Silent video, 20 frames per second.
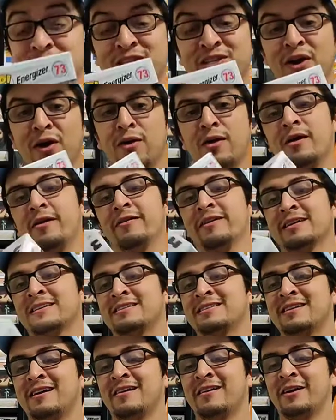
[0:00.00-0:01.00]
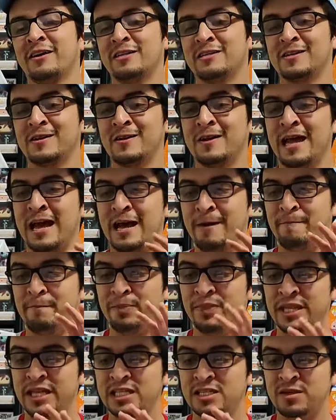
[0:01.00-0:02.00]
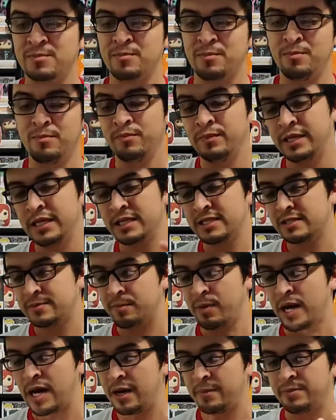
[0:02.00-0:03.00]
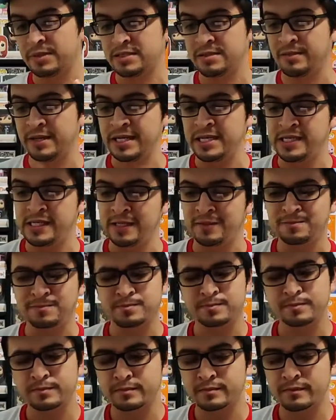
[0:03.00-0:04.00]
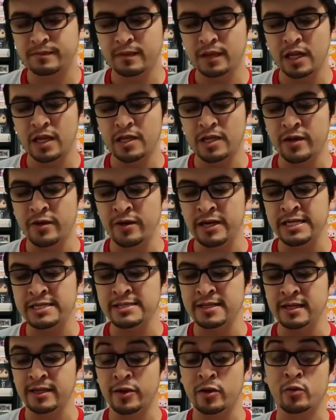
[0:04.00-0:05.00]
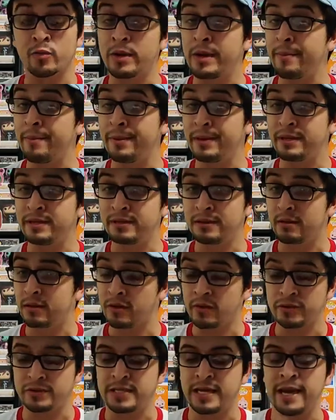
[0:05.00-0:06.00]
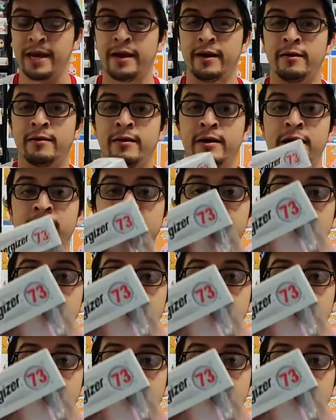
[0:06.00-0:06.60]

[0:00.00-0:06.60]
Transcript: still going, sorry. So yeah, there's a this pop is amazing. There is a little rip, a little tear